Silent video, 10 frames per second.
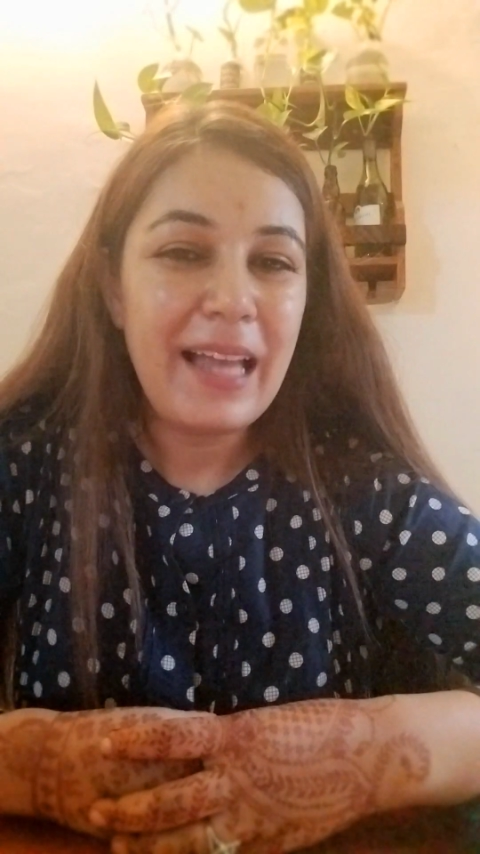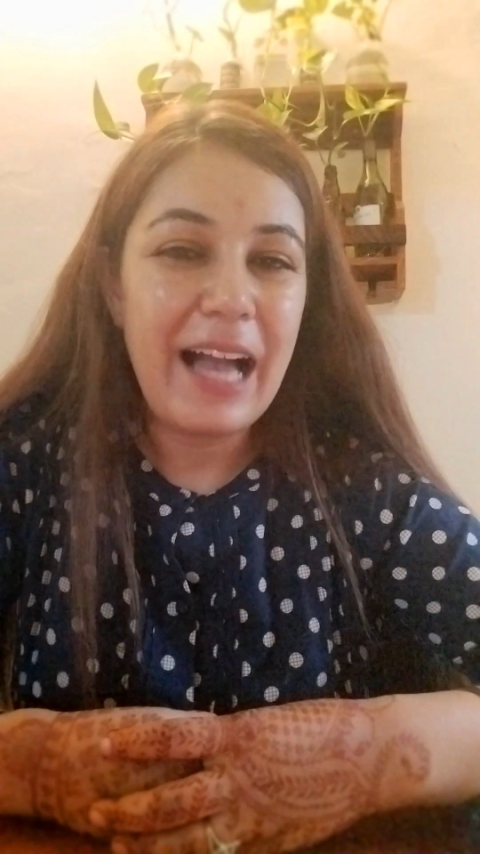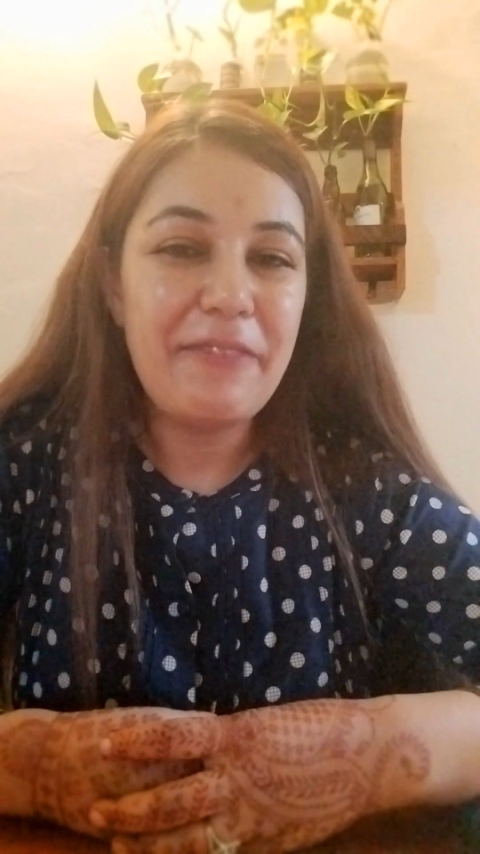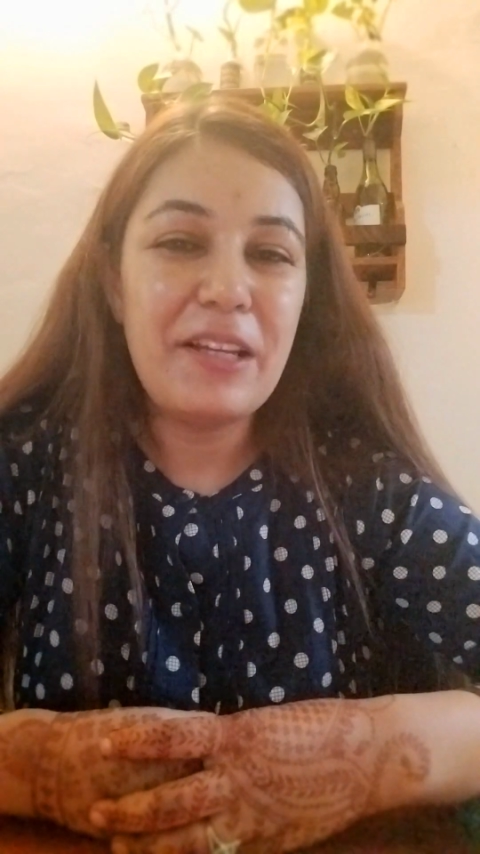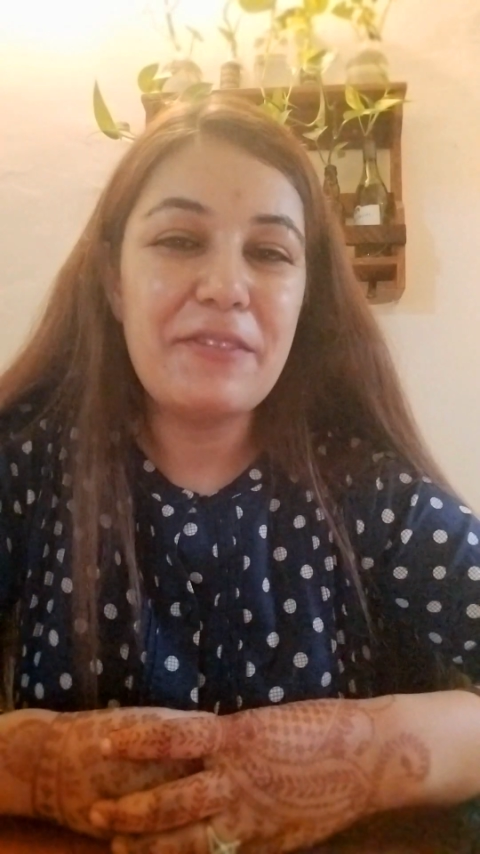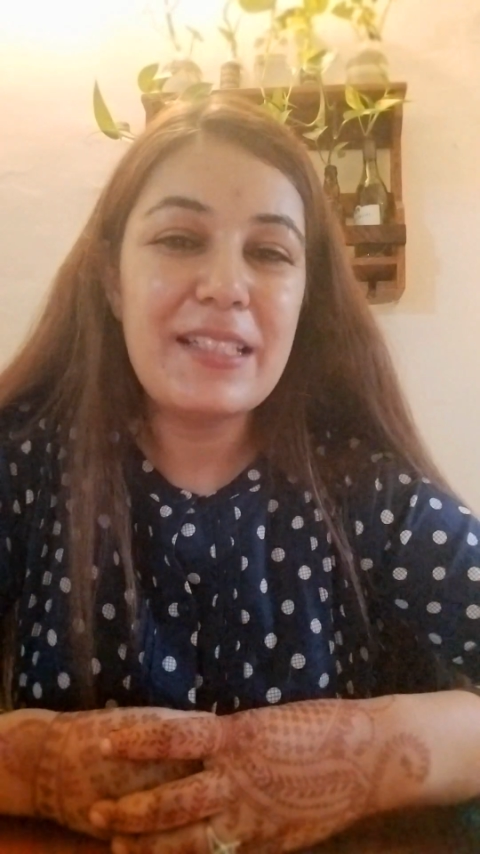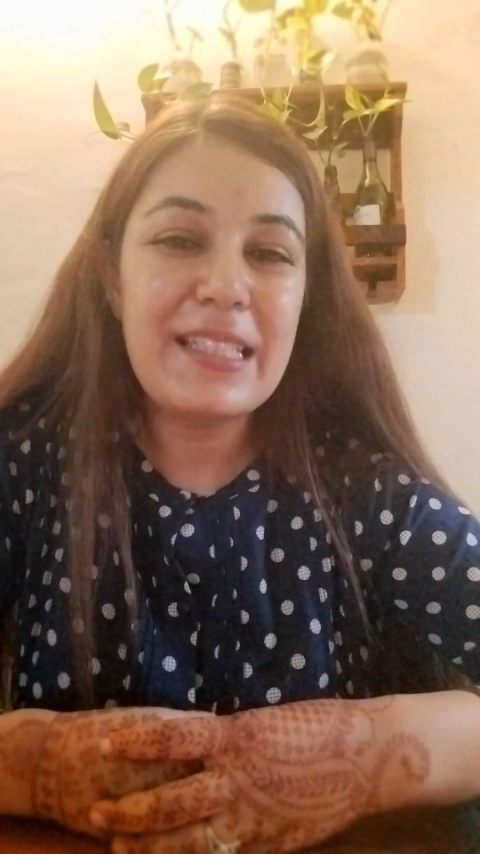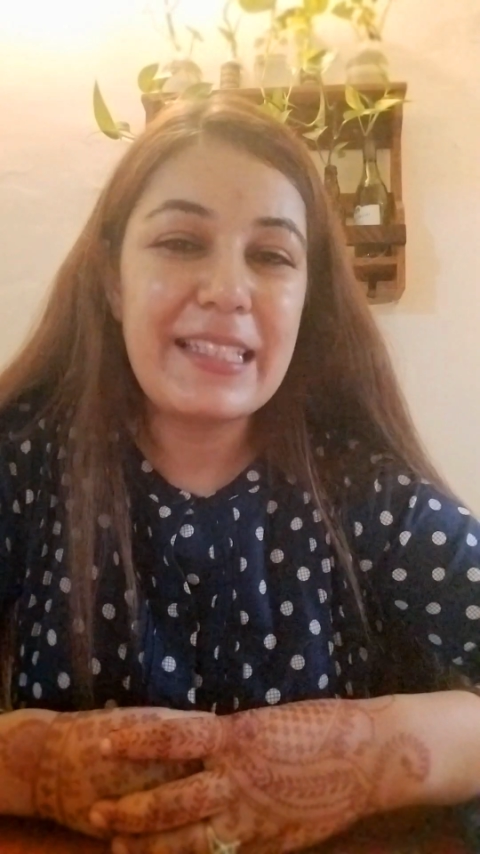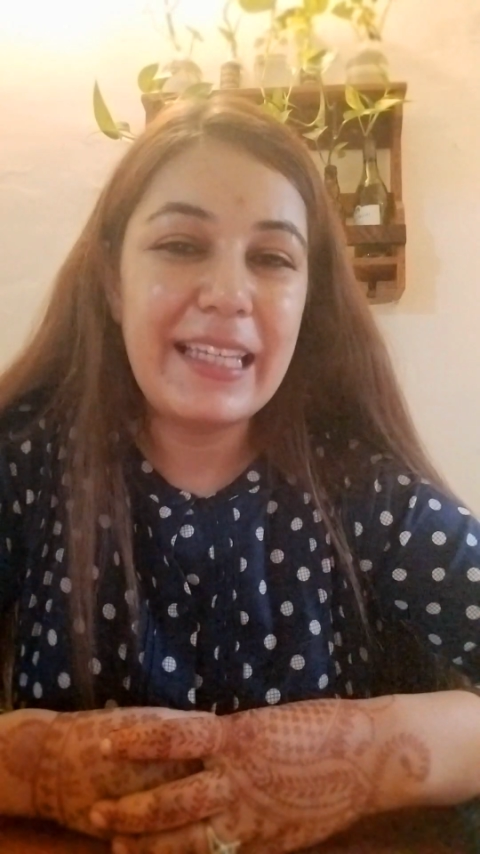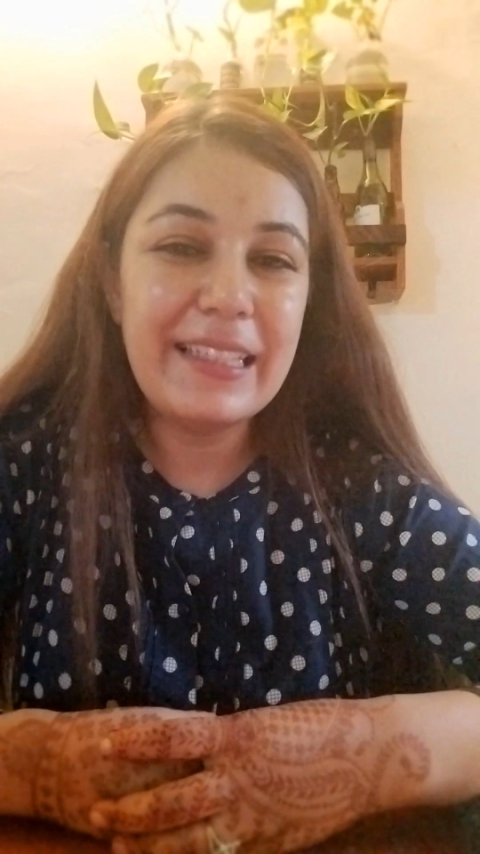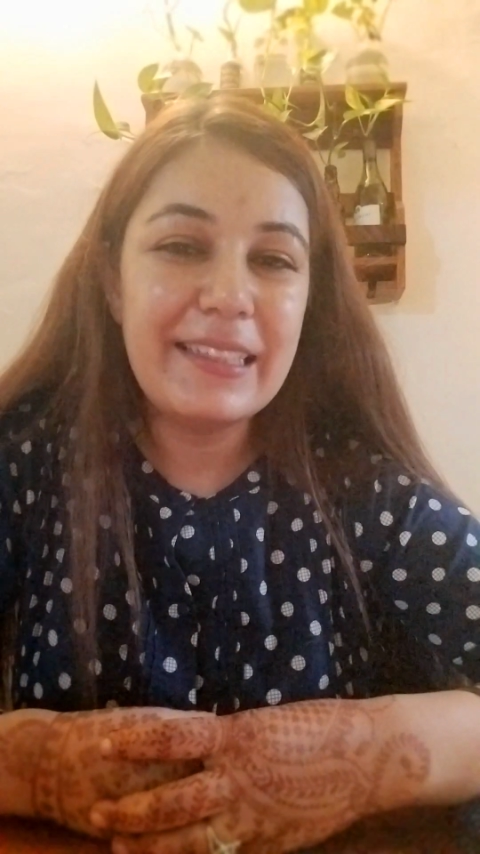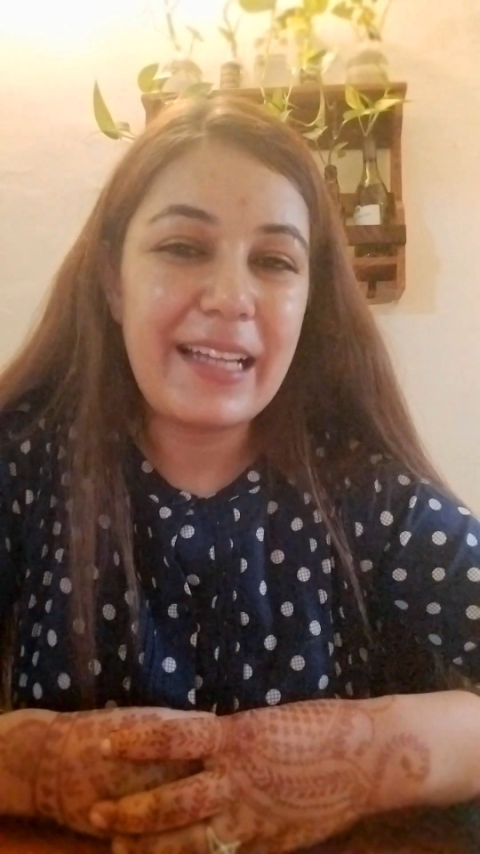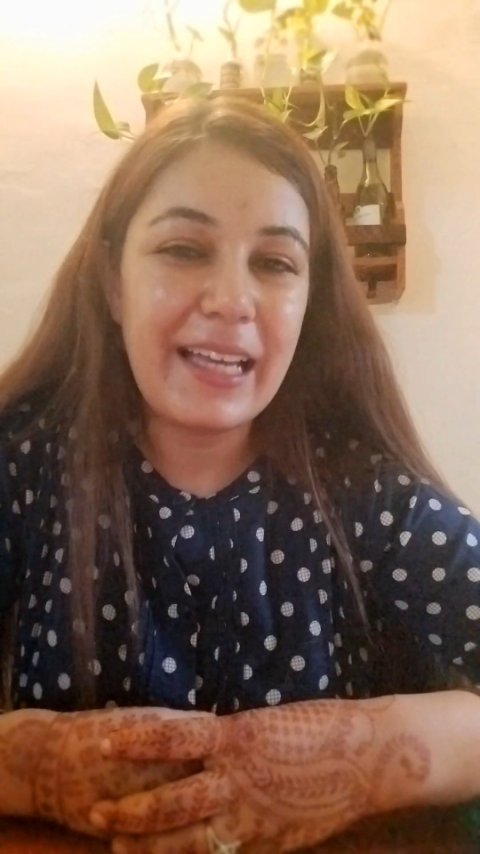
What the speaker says: I've never seen a